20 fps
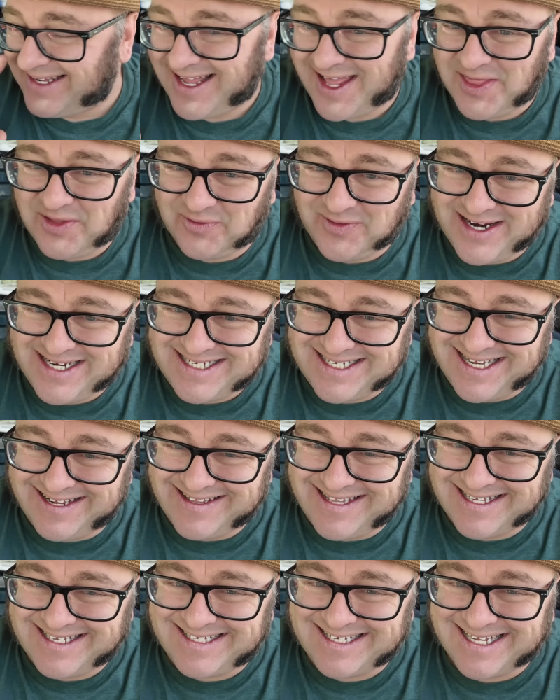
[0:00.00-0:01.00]
the reason
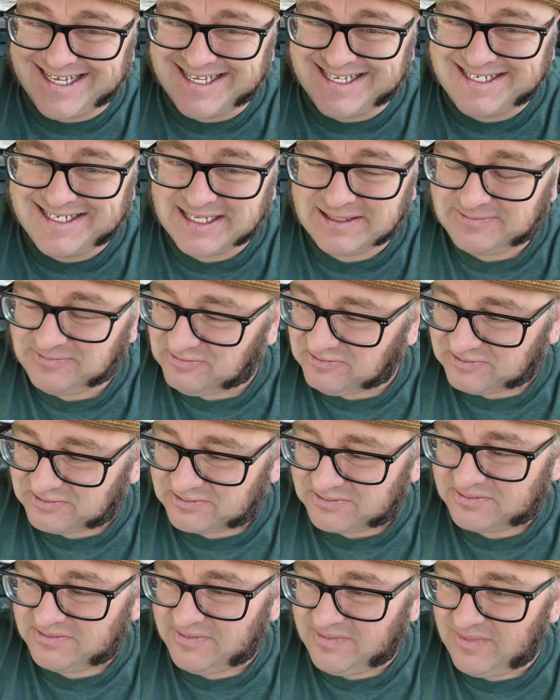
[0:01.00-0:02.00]
that this is,
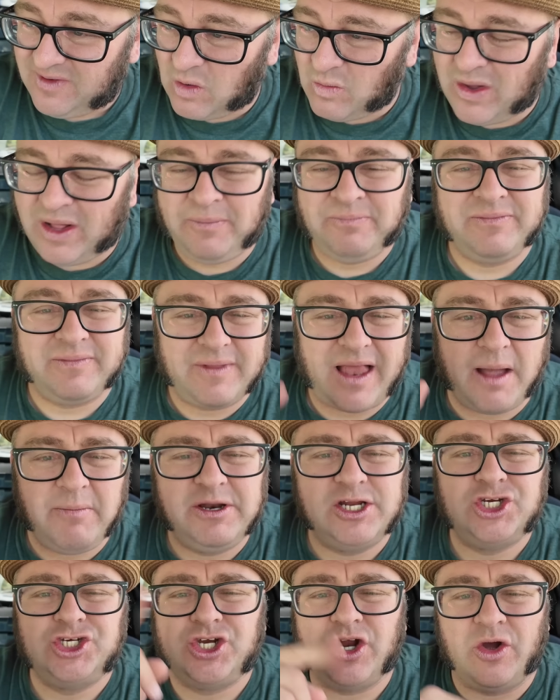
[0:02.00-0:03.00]
well, I'm
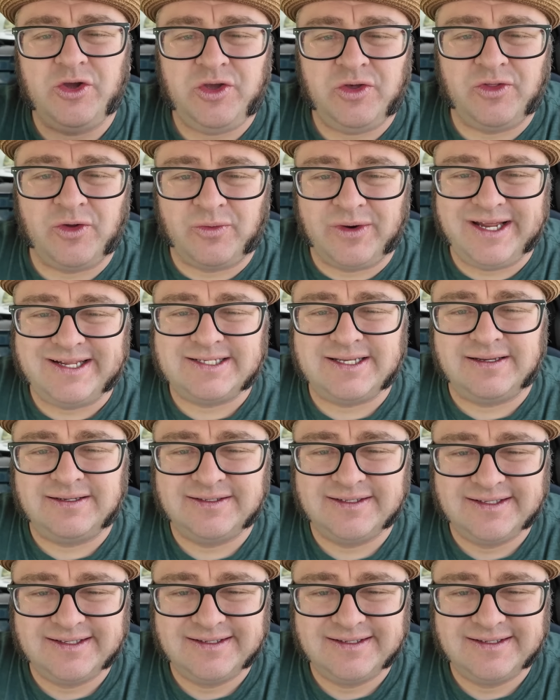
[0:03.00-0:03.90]
going to show you the reason.